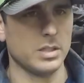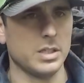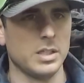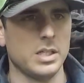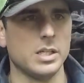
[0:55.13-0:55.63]

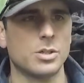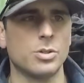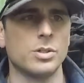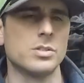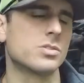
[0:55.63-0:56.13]
he
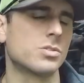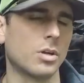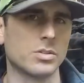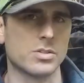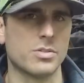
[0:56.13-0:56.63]
couldn't
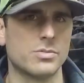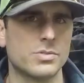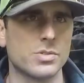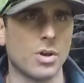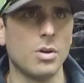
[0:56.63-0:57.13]
start the
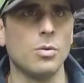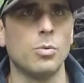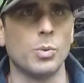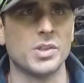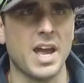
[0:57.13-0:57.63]
saw
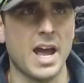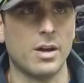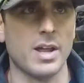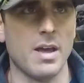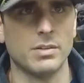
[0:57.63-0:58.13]

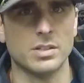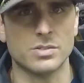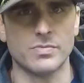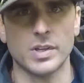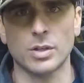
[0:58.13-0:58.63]
without having
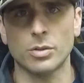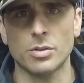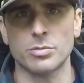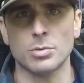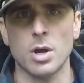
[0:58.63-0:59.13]
his finger on
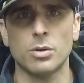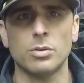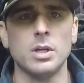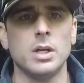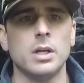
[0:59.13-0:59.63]
the
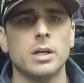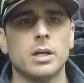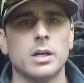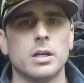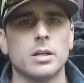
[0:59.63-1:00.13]
throttle.
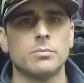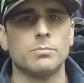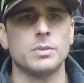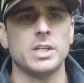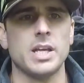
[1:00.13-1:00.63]

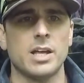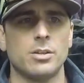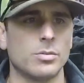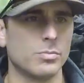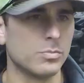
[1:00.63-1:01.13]
He had
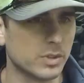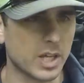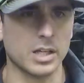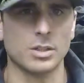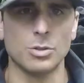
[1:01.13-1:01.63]
to
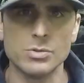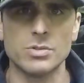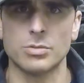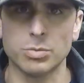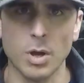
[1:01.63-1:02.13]
kind of goose
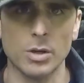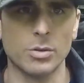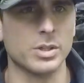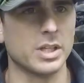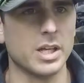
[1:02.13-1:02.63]
the
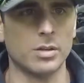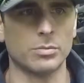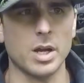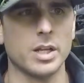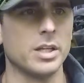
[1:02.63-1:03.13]
throttle to get it
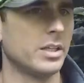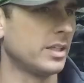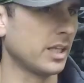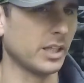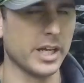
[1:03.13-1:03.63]
running
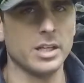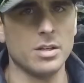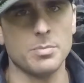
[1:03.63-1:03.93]
and then lay it into the